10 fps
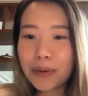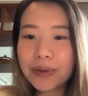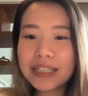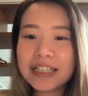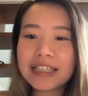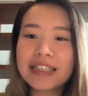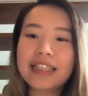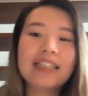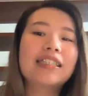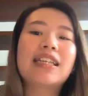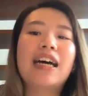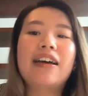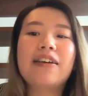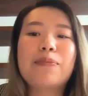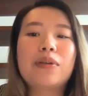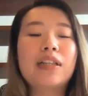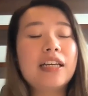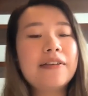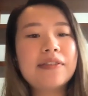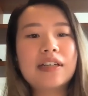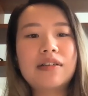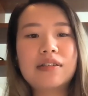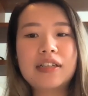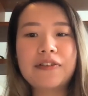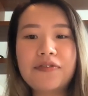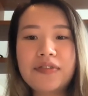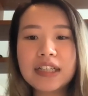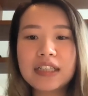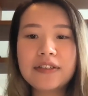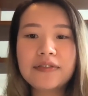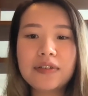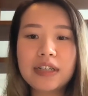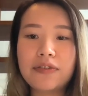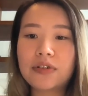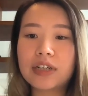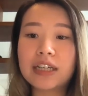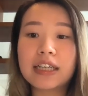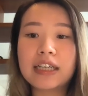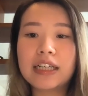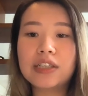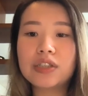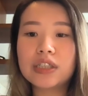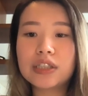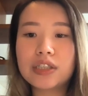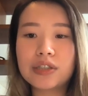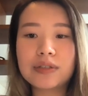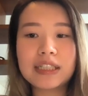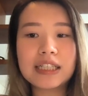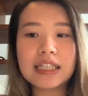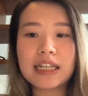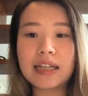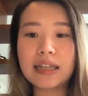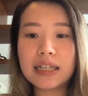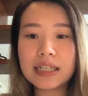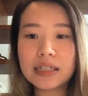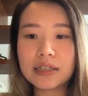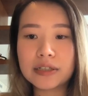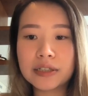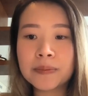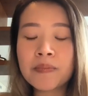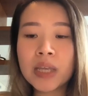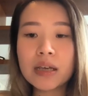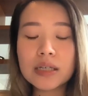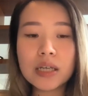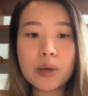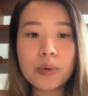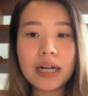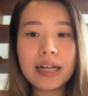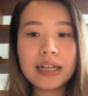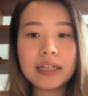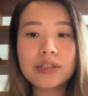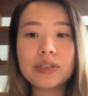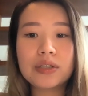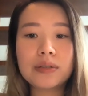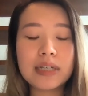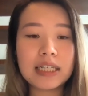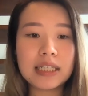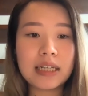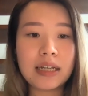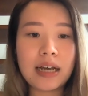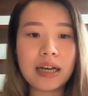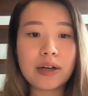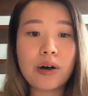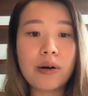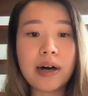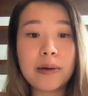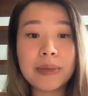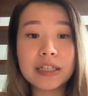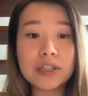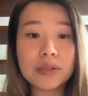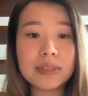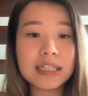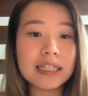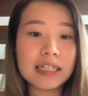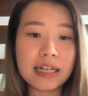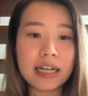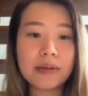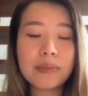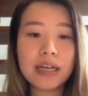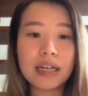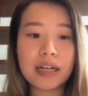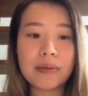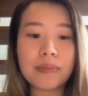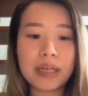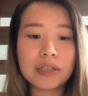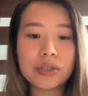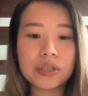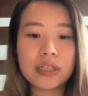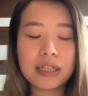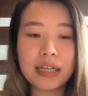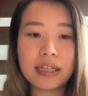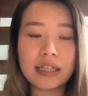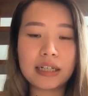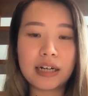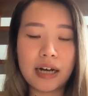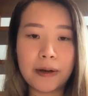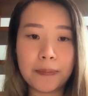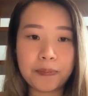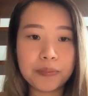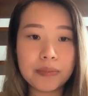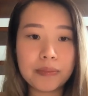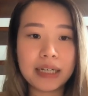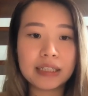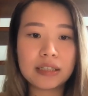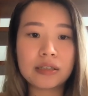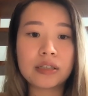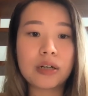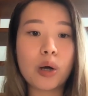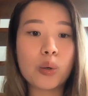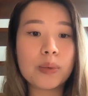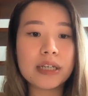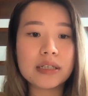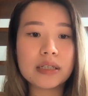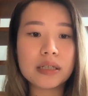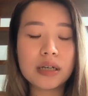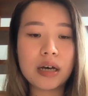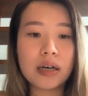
what techniques I believe that are effective for engaging students and listeners? So what I like to do is that I call out my students' name and I make sure that their mics are always